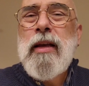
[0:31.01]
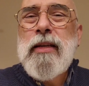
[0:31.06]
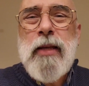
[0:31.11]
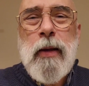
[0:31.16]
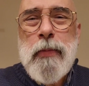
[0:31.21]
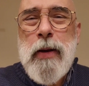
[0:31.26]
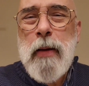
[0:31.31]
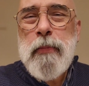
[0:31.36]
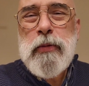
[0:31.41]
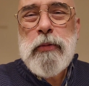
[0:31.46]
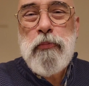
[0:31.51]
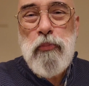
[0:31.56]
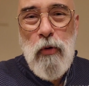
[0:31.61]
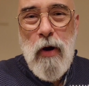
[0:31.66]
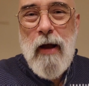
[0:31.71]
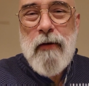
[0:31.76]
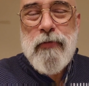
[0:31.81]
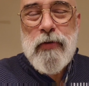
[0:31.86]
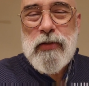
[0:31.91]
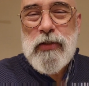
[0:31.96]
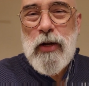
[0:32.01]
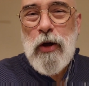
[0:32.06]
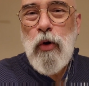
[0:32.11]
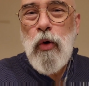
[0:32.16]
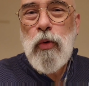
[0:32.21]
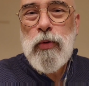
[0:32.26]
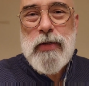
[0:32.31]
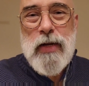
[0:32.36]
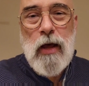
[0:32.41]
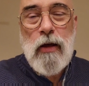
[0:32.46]
sometimes breakfast at
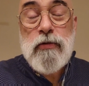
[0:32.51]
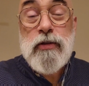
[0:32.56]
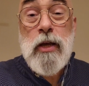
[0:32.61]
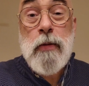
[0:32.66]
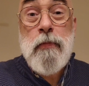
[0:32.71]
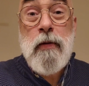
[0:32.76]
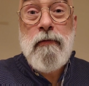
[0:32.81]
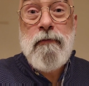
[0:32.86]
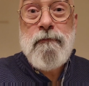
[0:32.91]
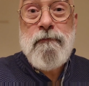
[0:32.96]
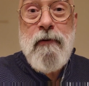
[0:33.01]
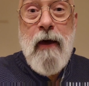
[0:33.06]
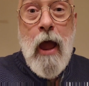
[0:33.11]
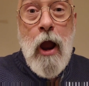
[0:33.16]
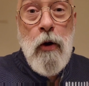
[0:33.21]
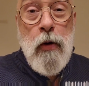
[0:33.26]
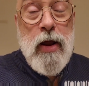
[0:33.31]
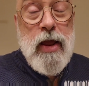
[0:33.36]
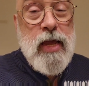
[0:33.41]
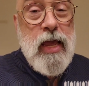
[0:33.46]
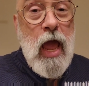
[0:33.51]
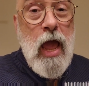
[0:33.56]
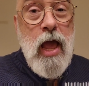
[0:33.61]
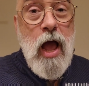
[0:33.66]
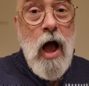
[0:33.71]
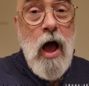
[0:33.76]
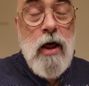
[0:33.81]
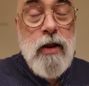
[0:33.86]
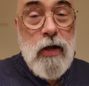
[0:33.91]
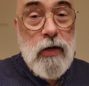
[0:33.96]
hotels can be very
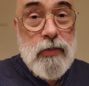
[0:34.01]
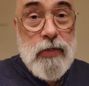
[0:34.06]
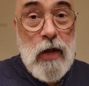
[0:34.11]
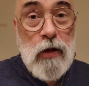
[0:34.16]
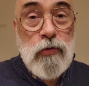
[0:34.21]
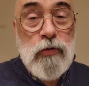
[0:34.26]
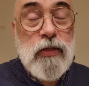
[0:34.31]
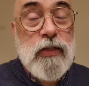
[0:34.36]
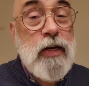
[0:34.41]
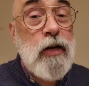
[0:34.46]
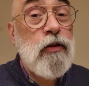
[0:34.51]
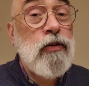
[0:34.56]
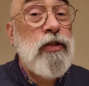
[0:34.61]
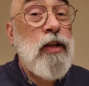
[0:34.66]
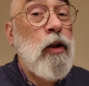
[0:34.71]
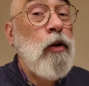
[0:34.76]
chaotic downstairs.